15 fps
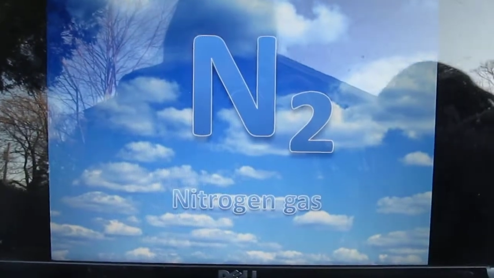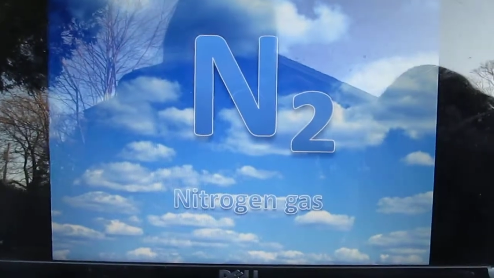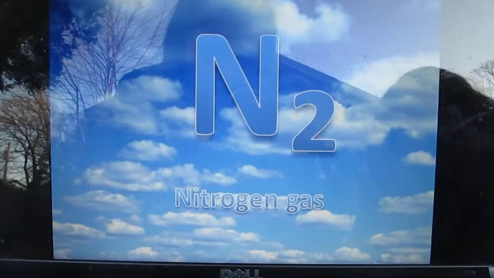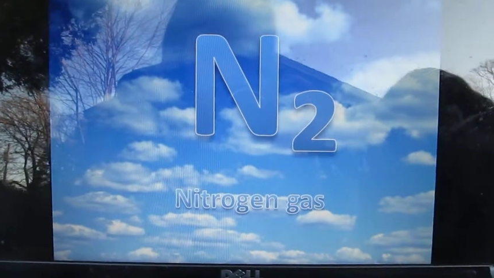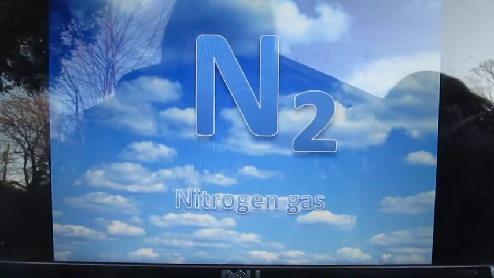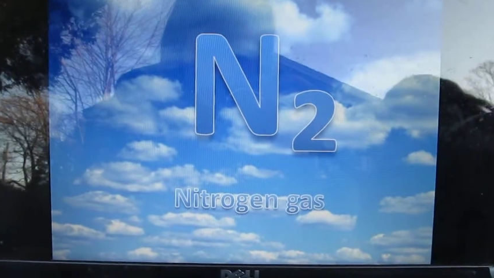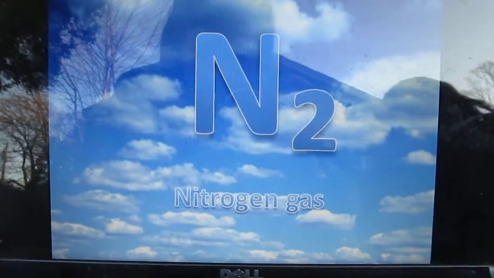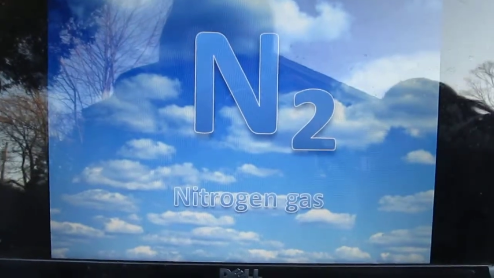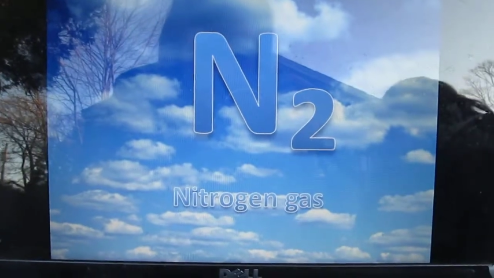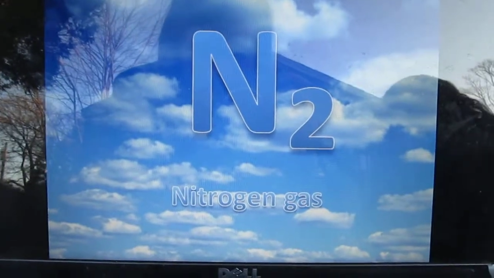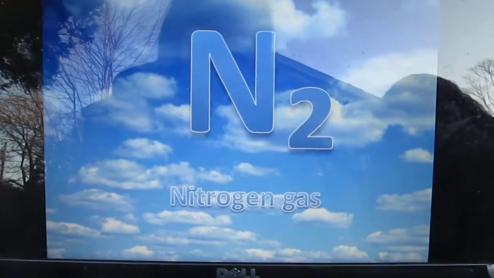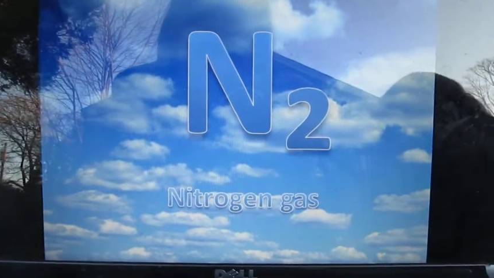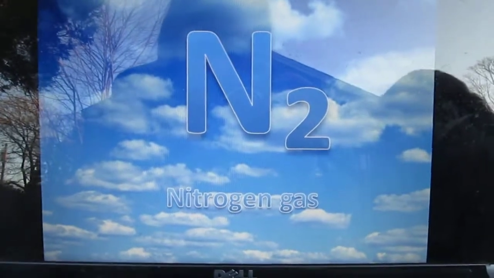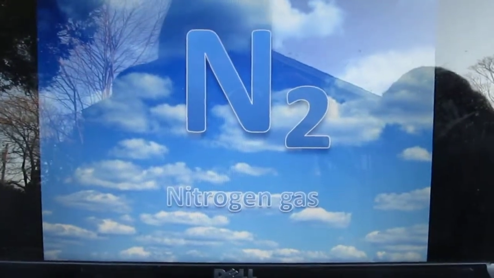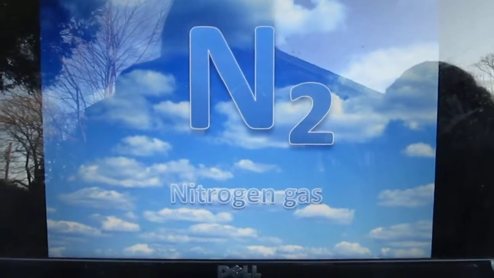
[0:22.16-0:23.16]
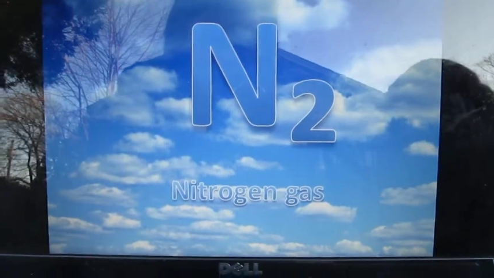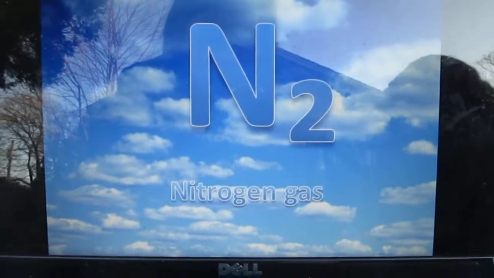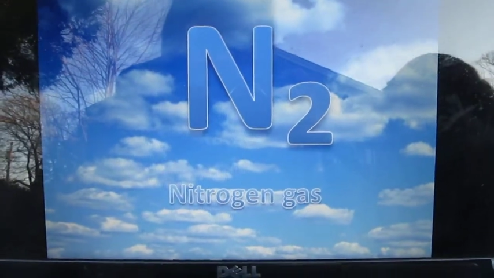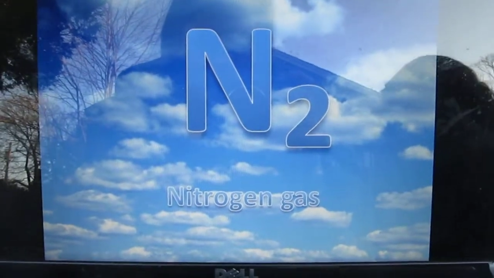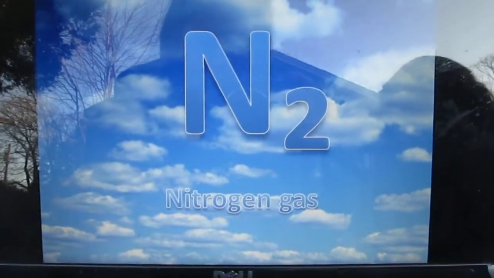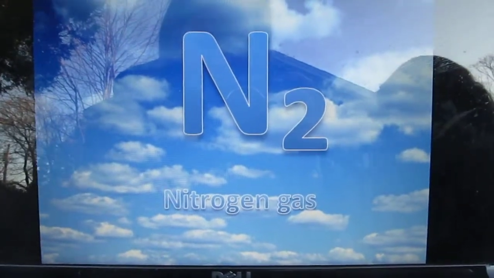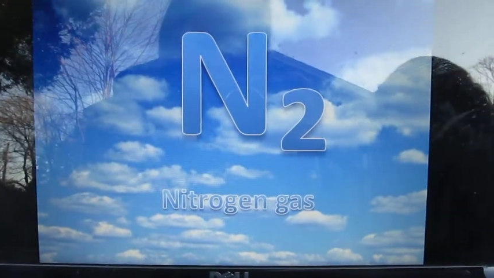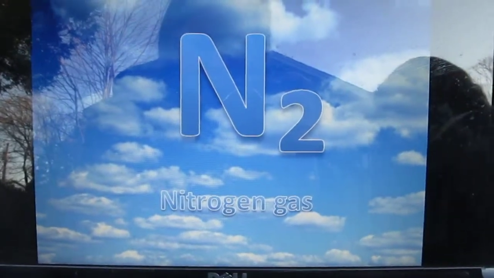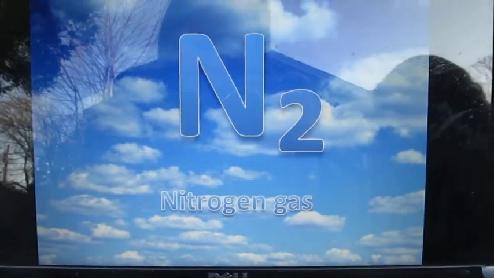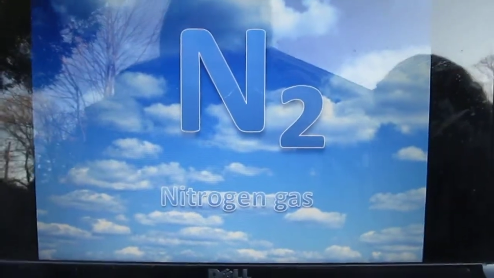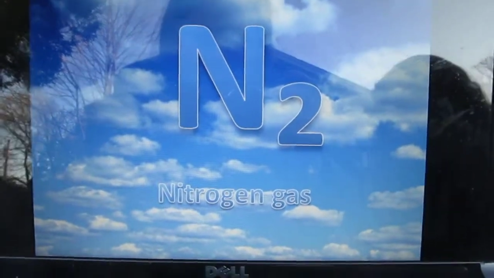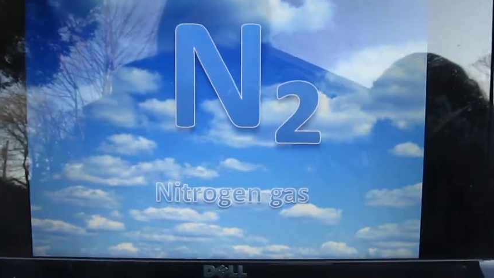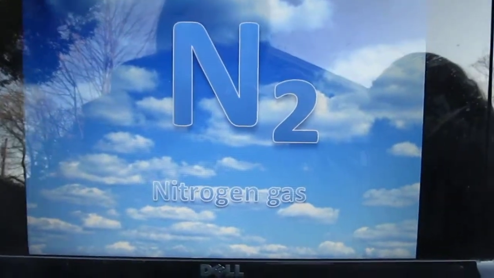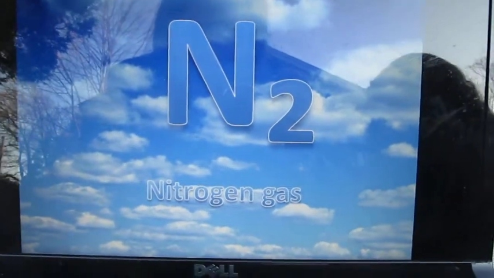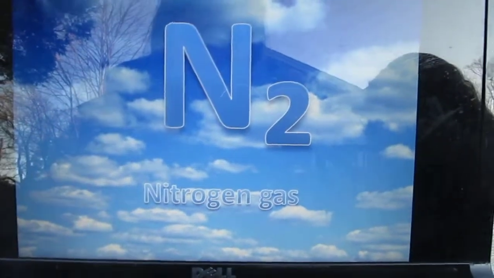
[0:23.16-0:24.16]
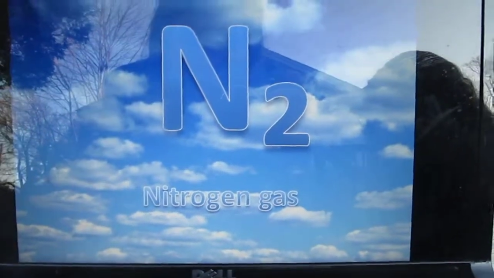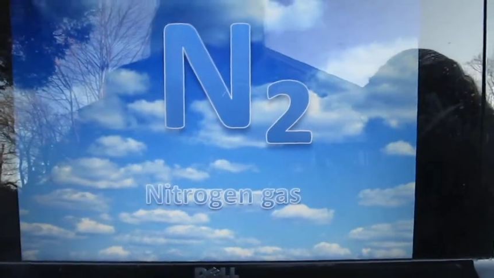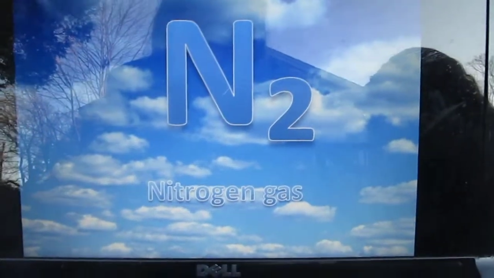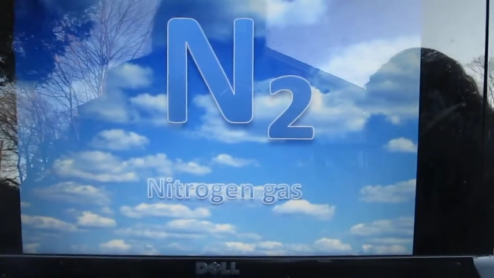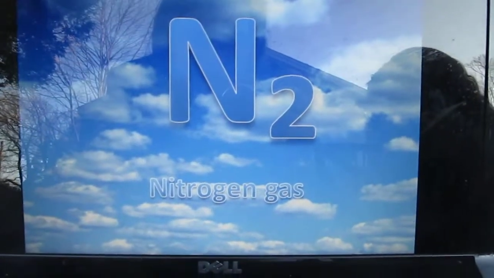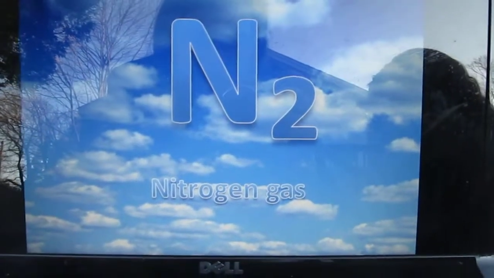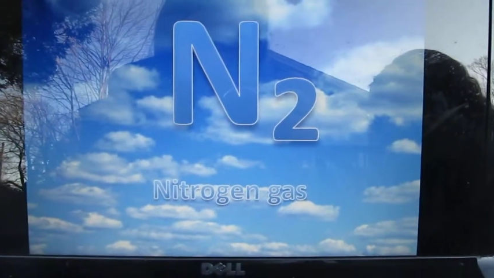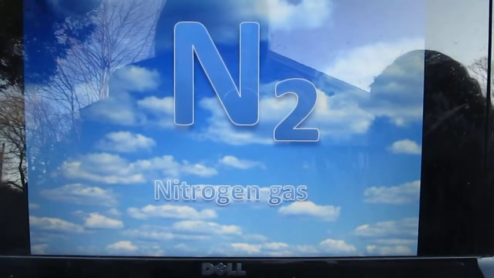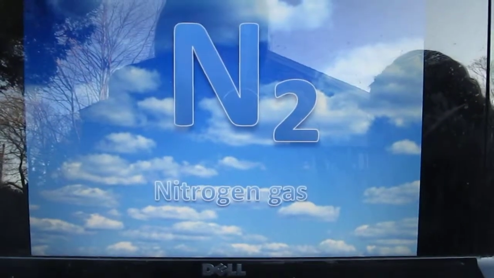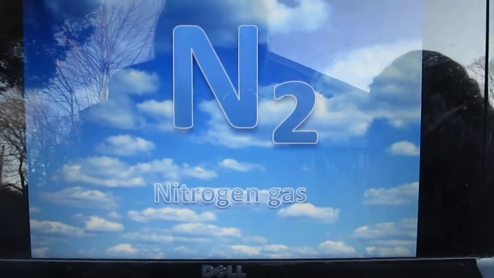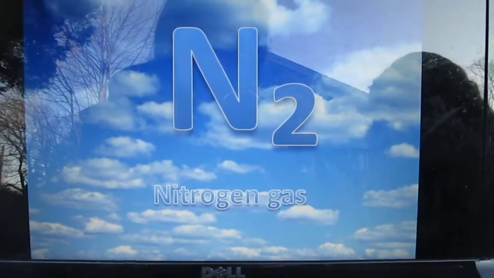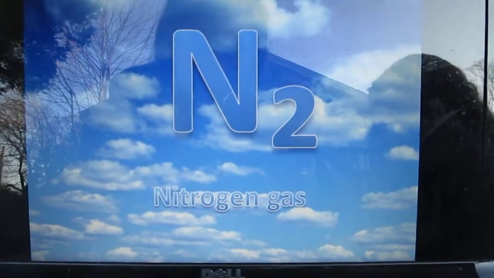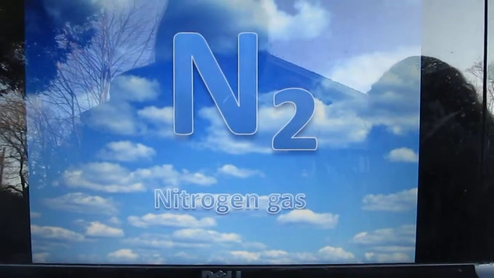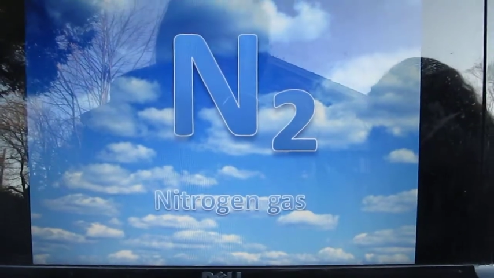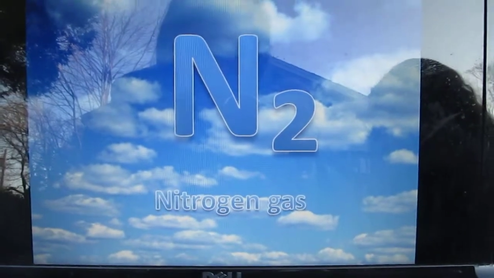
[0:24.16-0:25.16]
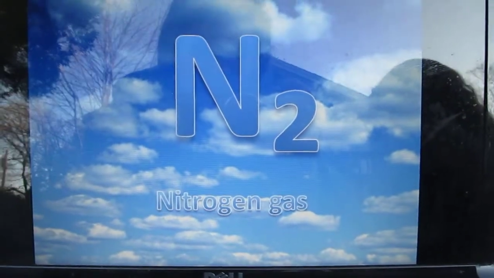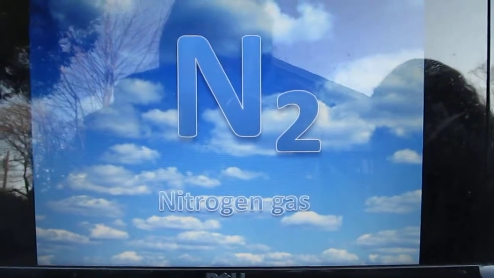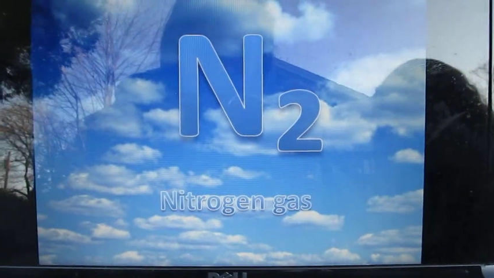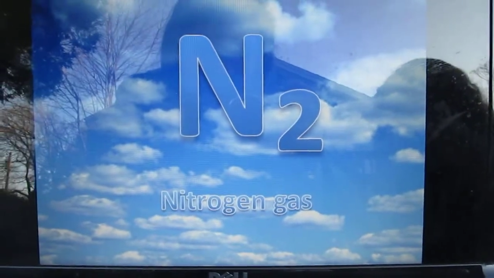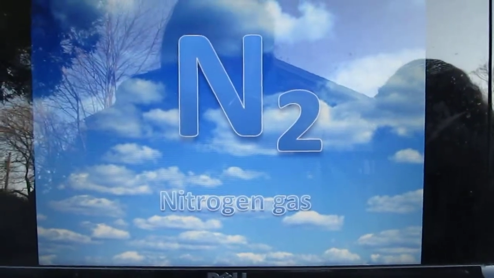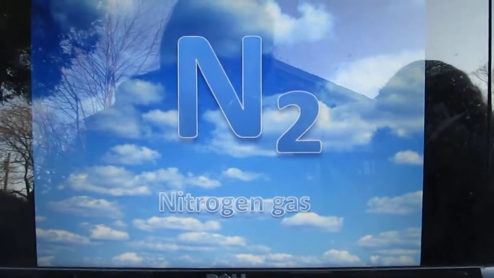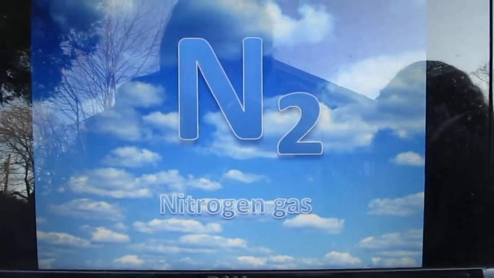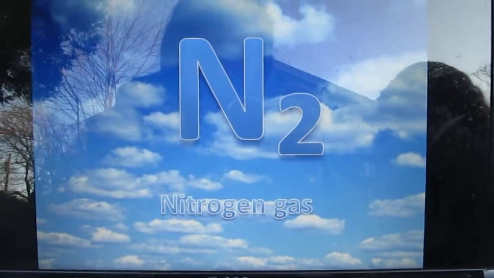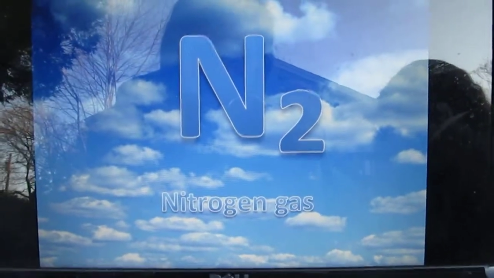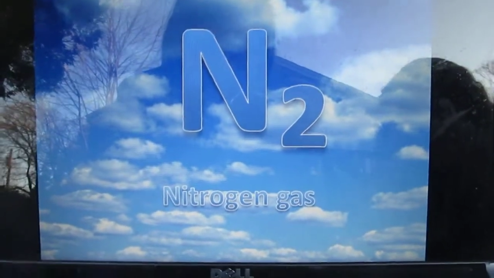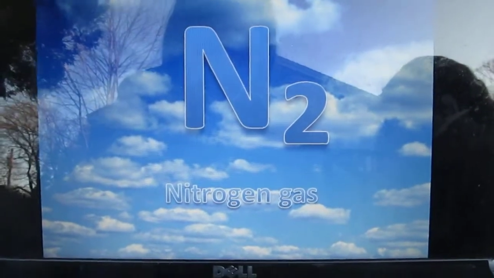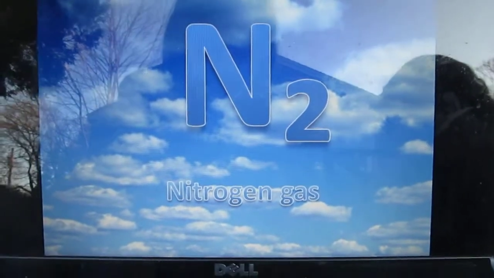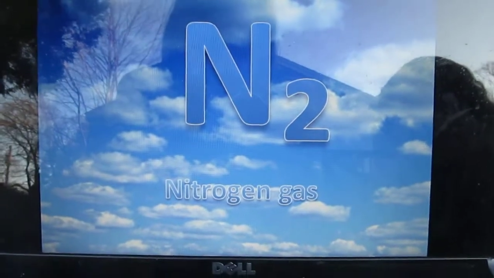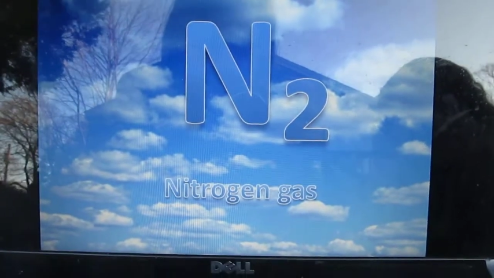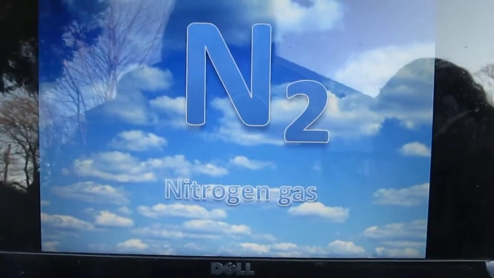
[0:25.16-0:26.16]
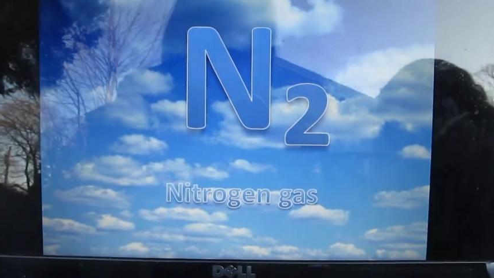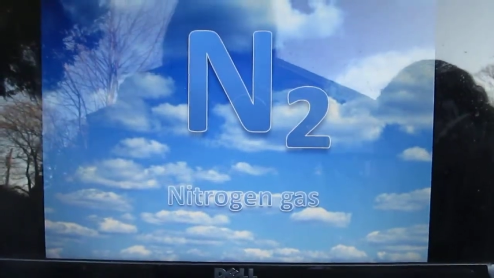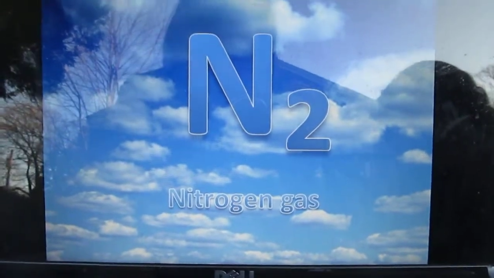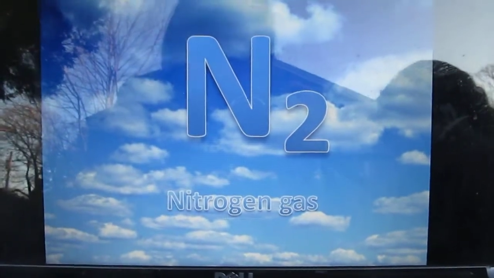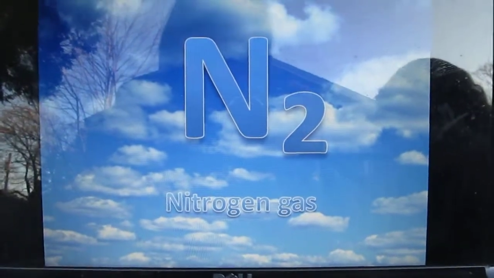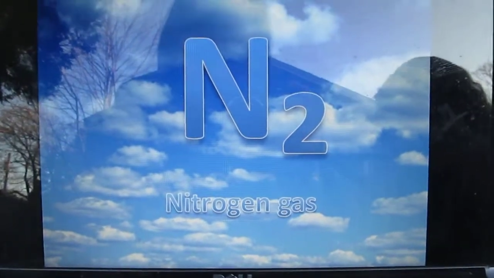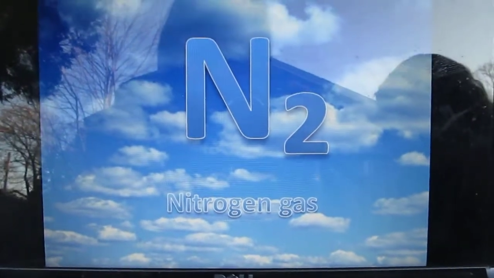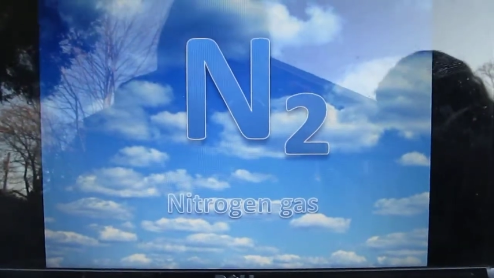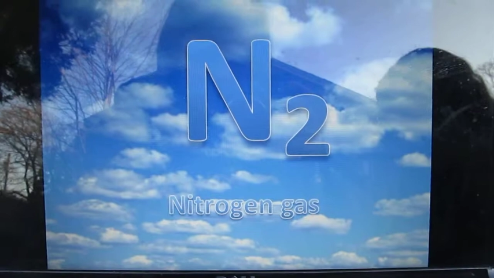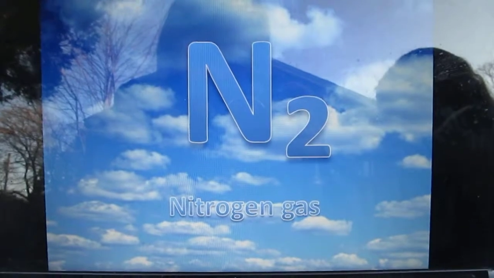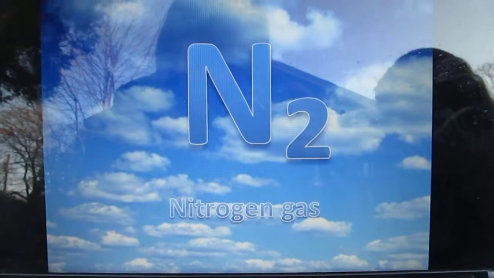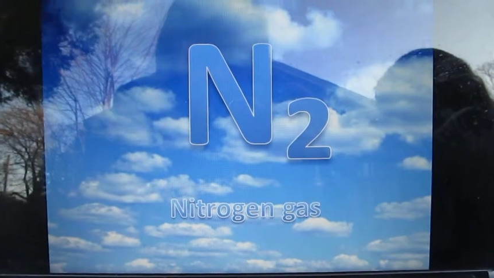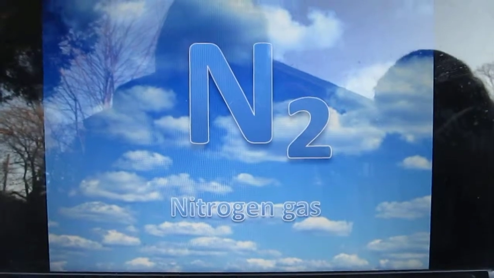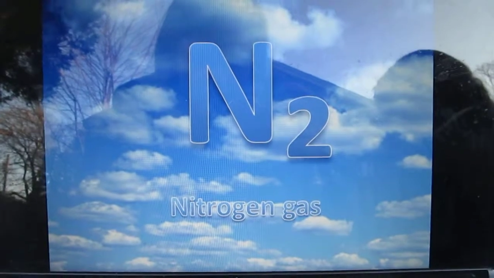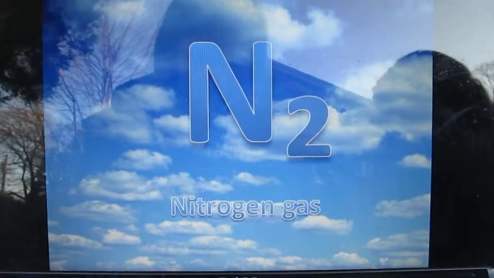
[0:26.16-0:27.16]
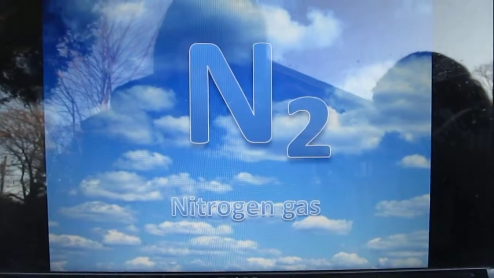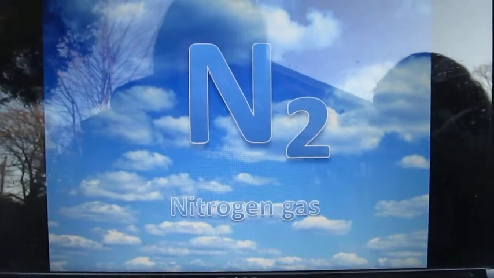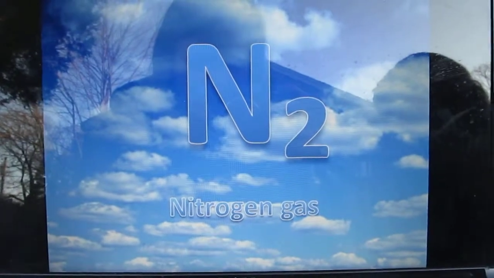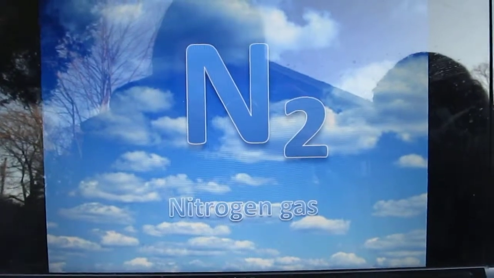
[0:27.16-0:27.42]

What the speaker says: Nobody's mouth can be seen.